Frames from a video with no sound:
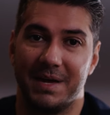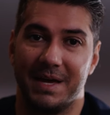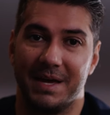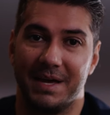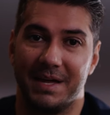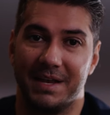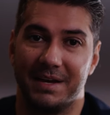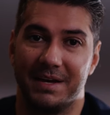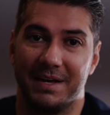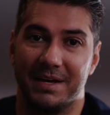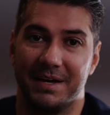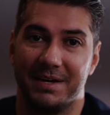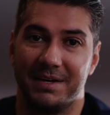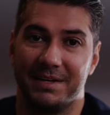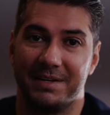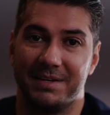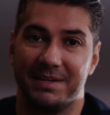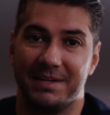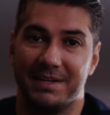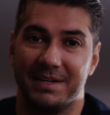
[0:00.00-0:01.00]
And
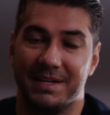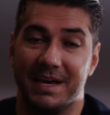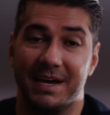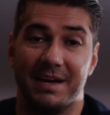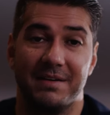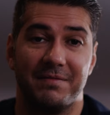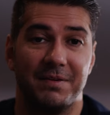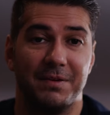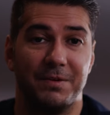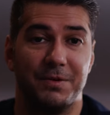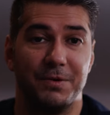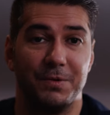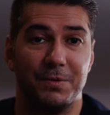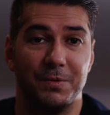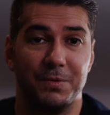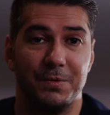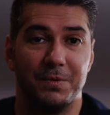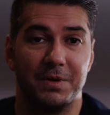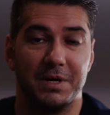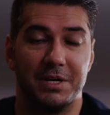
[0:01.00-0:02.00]
if you
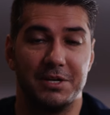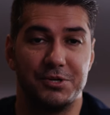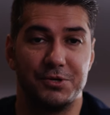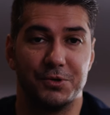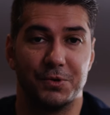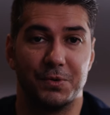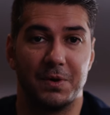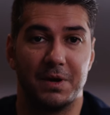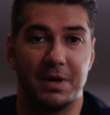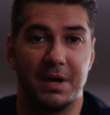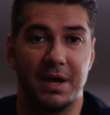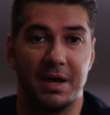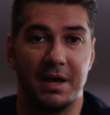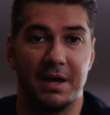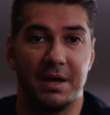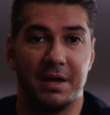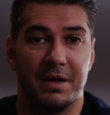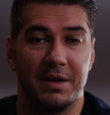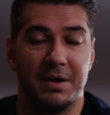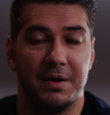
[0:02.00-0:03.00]
do enjoy
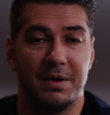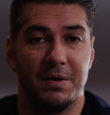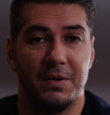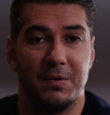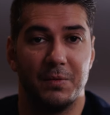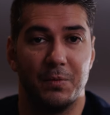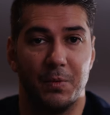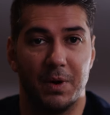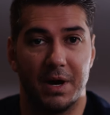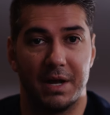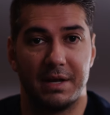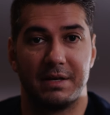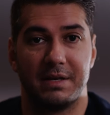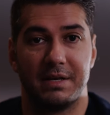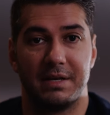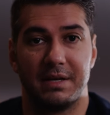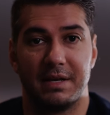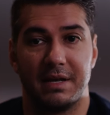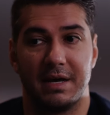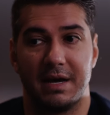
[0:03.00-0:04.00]
what
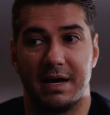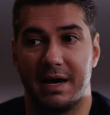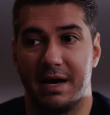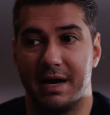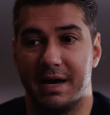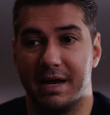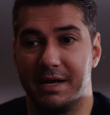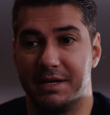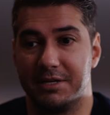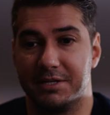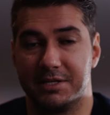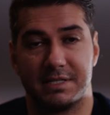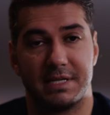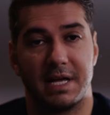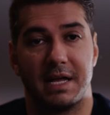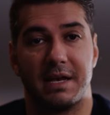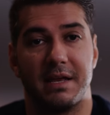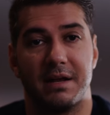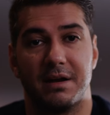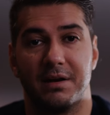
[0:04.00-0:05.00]
I just
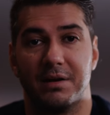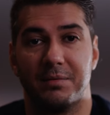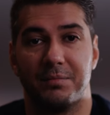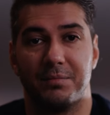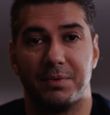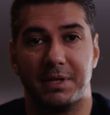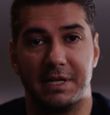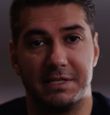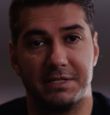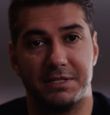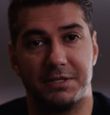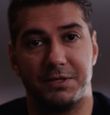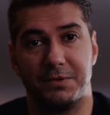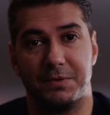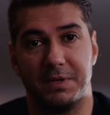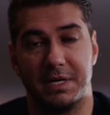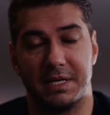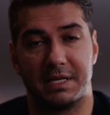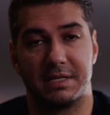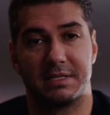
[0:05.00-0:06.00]
said here, please do
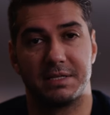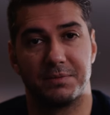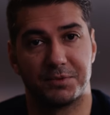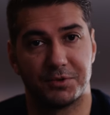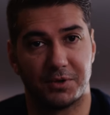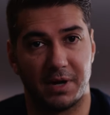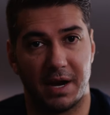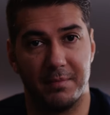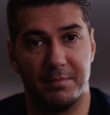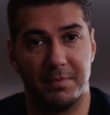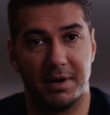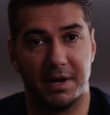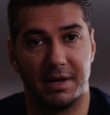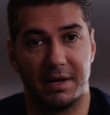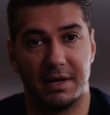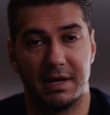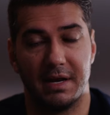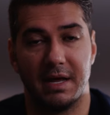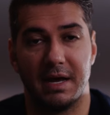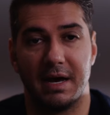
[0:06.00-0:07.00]
hit the subscribe
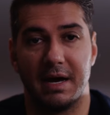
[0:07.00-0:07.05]
button.